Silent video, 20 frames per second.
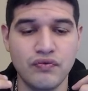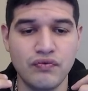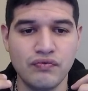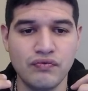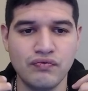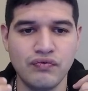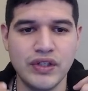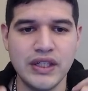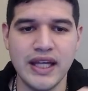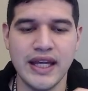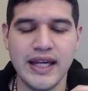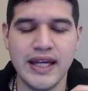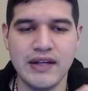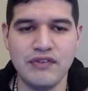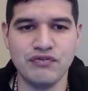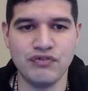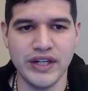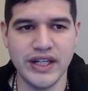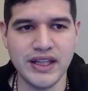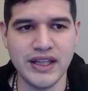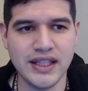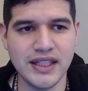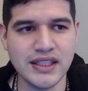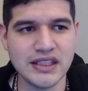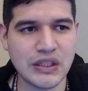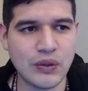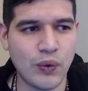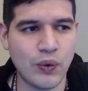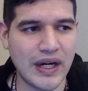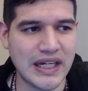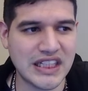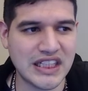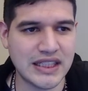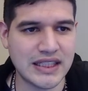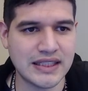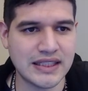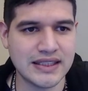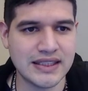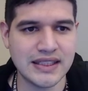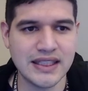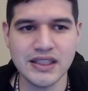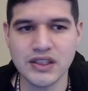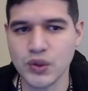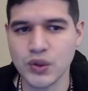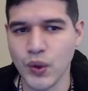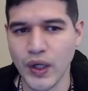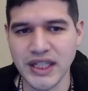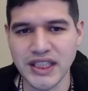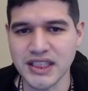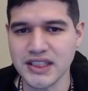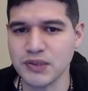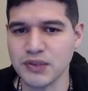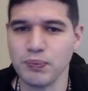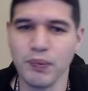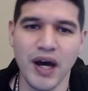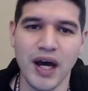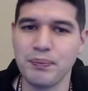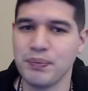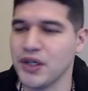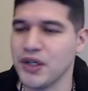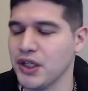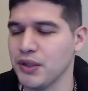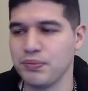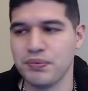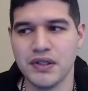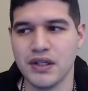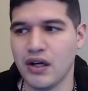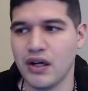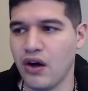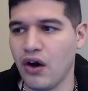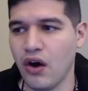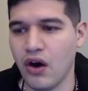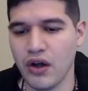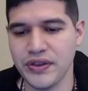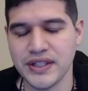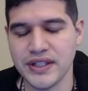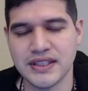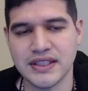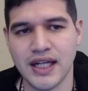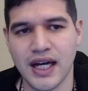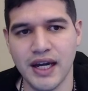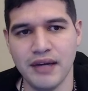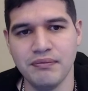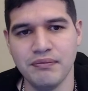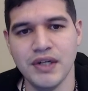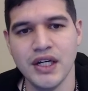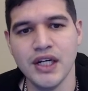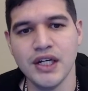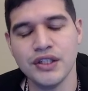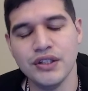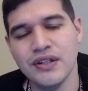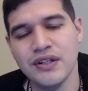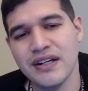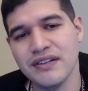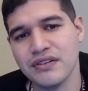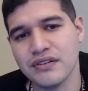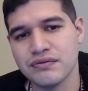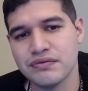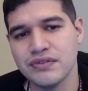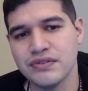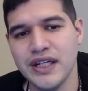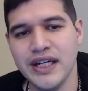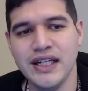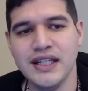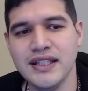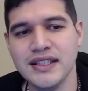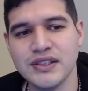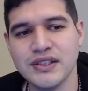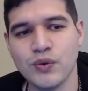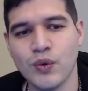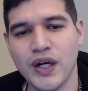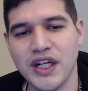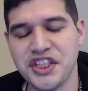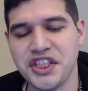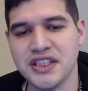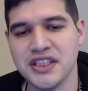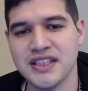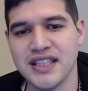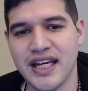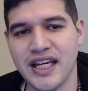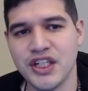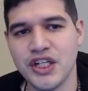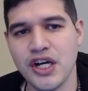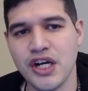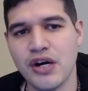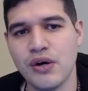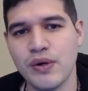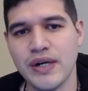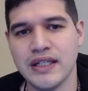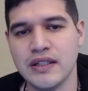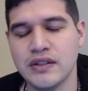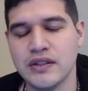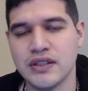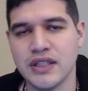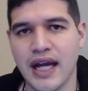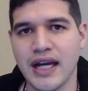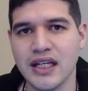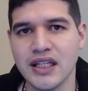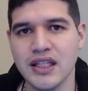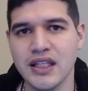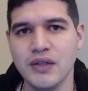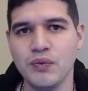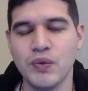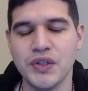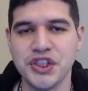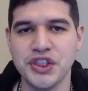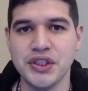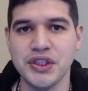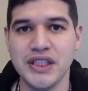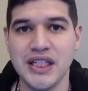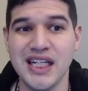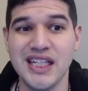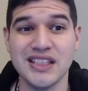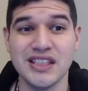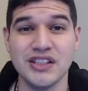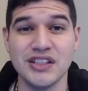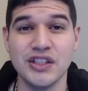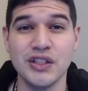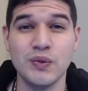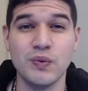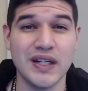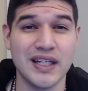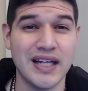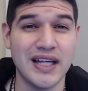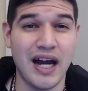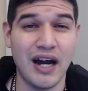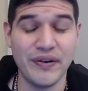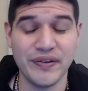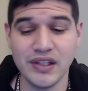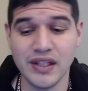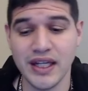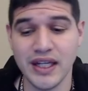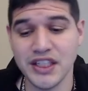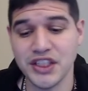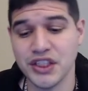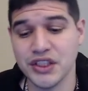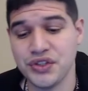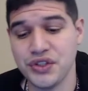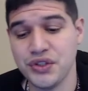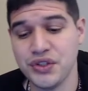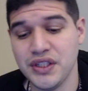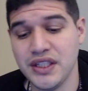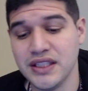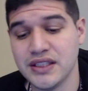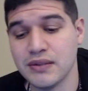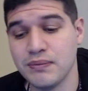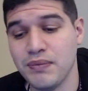really read these questions. These questions pop up all the time. You have to read these questions and know exactly what you need to do, what calculations you need to